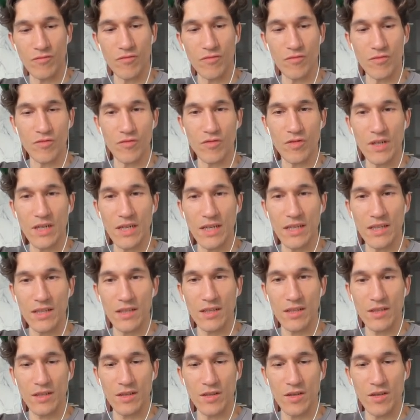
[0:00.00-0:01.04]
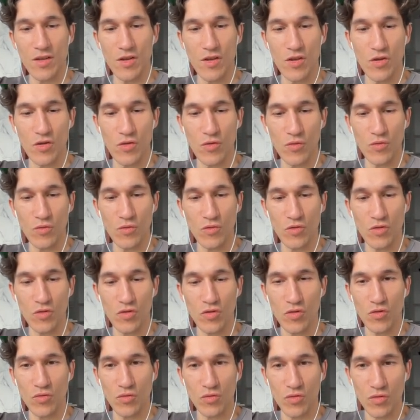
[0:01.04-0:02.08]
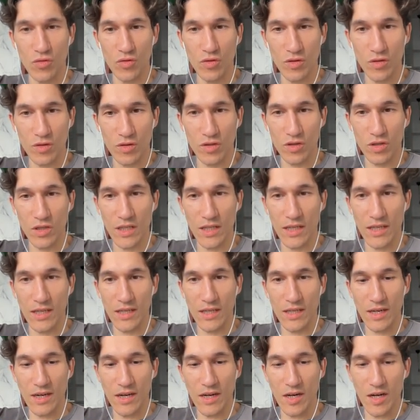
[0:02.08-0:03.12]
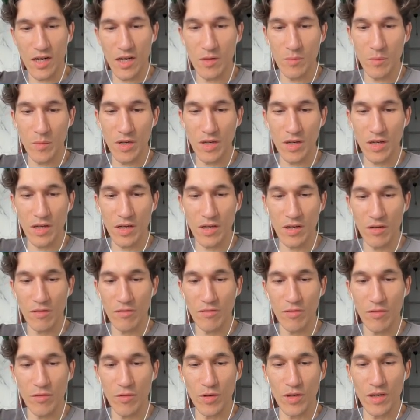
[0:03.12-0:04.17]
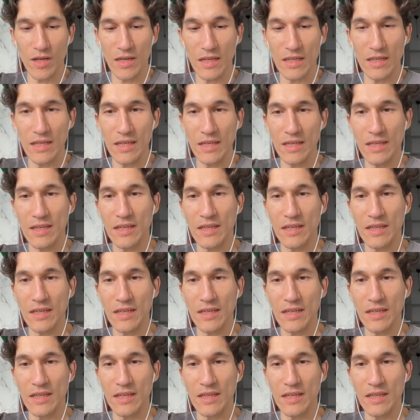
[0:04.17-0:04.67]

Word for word: red you should take army if you can